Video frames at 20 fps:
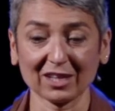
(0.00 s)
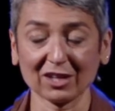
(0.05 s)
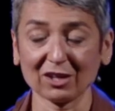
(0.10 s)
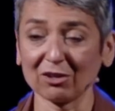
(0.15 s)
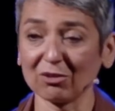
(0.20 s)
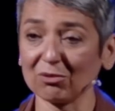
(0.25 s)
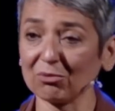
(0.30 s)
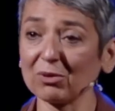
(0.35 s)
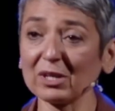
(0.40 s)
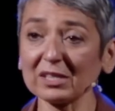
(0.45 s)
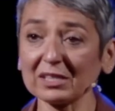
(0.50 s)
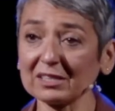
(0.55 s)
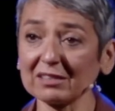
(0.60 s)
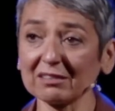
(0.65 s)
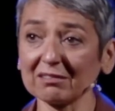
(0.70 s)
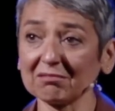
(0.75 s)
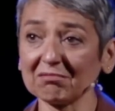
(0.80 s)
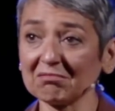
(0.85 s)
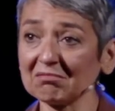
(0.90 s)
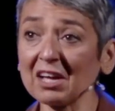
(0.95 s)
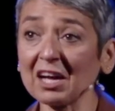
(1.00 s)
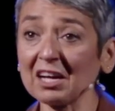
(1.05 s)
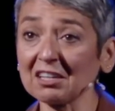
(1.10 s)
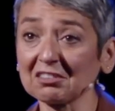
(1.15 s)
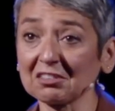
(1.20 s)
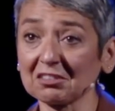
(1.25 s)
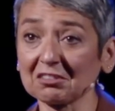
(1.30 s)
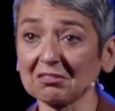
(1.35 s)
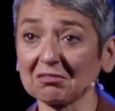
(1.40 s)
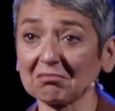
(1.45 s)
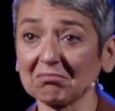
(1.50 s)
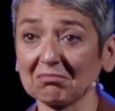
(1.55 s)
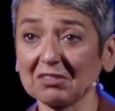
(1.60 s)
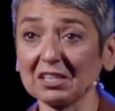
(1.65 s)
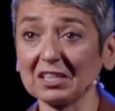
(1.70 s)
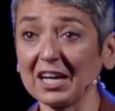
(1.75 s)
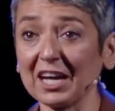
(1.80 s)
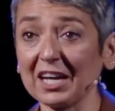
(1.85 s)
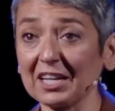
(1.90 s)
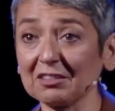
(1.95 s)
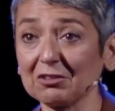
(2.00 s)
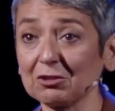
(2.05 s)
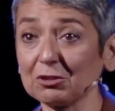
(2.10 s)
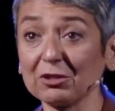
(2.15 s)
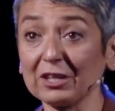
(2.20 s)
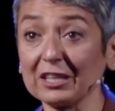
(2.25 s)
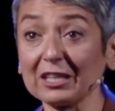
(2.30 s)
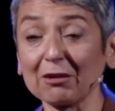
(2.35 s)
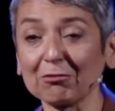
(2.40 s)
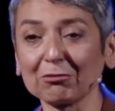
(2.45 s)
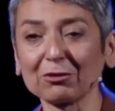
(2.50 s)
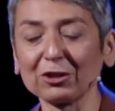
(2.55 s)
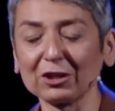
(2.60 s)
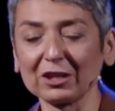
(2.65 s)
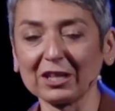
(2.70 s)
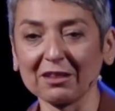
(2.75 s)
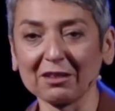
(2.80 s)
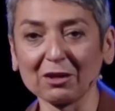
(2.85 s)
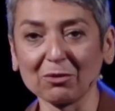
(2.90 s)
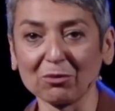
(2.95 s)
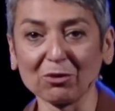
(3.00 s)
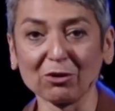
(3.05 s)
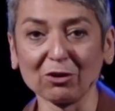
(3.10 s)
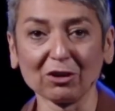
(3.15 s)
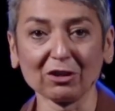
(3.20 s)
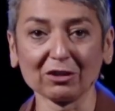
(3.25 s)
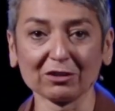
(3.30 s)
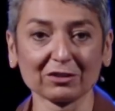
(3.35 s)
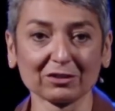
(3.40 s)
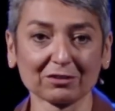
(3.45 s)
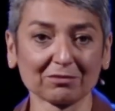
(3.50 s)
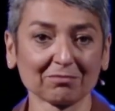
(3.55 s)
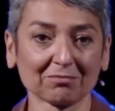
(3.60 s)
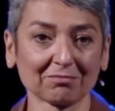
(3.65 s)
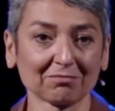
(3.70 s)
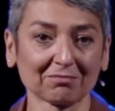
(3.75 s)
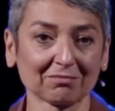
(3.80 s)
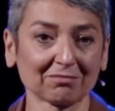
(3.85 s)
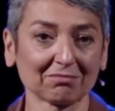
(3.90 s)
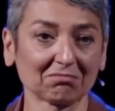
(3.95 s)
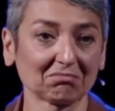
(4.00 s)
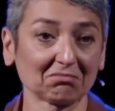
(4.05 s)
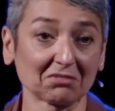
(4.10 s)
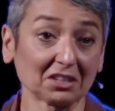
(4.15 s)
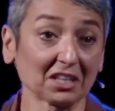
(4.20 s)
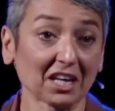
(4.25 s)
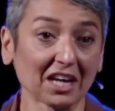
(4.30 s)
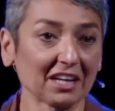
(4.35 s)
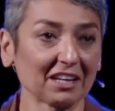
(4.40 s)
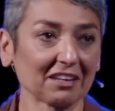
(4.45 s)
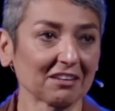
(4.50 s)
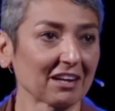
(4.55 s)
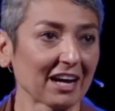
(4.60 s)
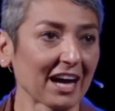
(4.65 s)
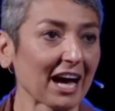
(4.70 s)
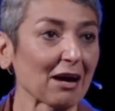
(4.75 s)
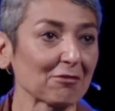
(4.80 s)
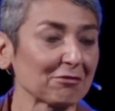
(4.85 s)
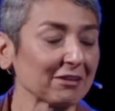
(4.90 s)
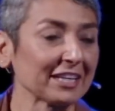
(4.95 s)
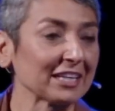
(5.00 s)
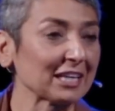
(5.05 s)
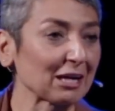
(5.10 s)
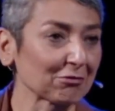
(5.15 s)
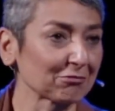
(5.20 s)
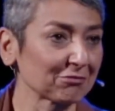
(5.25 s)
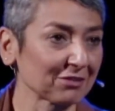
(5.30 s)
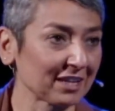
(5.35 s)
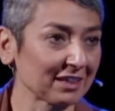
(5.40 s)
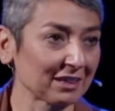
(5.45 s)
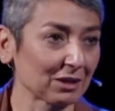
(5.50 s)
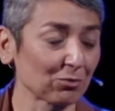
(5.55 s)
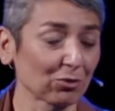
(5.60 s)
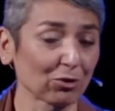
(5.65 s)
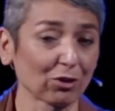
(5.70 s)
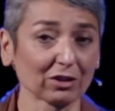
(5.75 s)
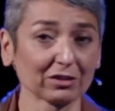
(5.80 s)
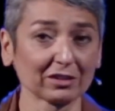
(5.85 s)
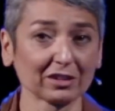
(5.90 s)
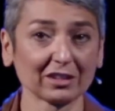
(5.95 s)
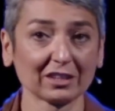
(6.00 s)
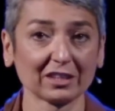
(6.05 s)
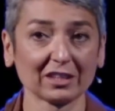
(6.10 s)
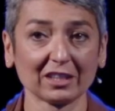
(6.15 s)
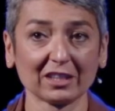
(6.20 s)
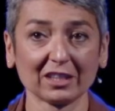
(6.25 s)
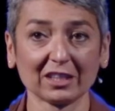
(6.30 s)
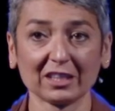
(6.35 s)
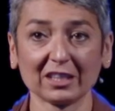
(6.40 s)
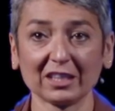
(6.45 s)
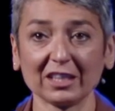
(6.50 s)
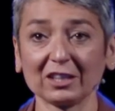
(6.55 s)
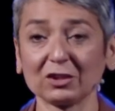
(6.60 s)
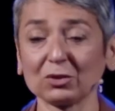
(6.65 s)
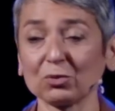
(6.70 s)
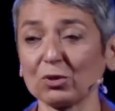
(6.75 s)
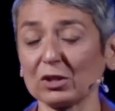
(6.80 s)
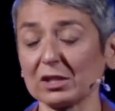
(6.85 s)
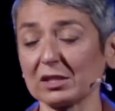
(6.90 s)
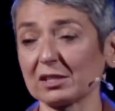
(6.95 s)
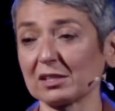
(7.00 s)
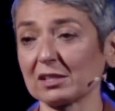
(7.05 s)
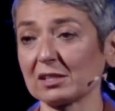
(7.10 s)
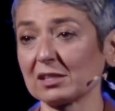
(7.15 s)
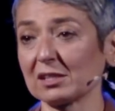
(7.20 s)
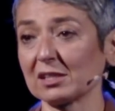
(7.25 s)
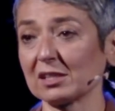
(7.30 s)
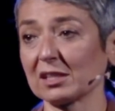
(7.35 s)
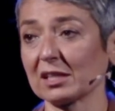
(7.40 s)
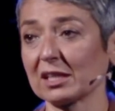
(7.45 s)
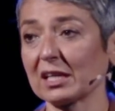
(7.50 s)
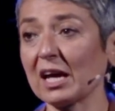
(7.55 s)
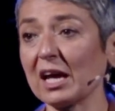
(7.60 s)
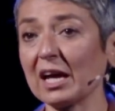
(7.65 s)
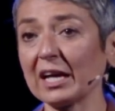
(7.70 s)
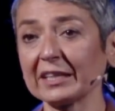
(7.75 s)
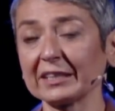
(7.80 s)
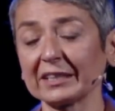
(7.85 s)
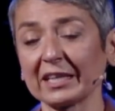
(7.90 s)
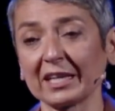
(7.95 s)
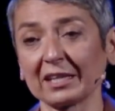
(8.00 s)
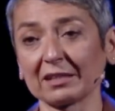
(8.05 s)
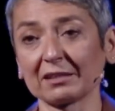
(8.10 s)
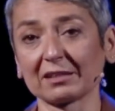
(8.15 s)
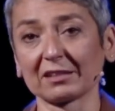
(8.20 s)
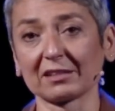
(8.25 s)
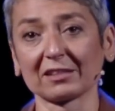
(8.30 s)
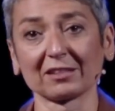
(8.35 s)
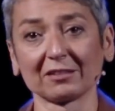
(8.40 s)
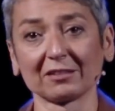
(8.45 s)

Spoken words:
Was not, did I do enough good in the world? Did I have enough in the world? It was kindness.